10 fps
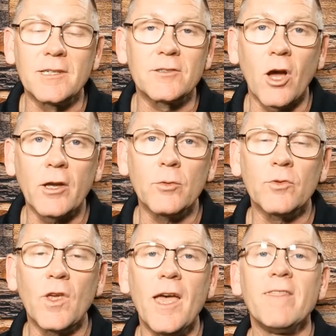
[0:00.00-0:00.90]

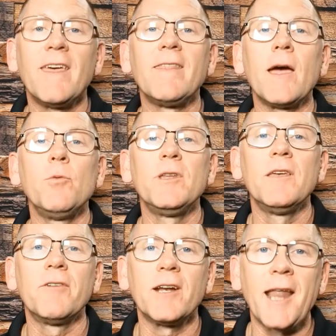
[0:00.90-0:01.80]
cycles, then they would
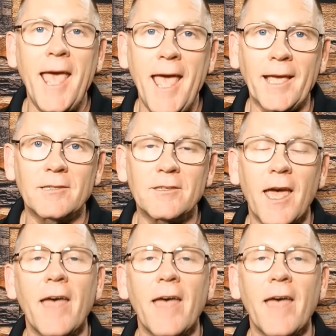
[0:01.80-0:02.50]
give it an X.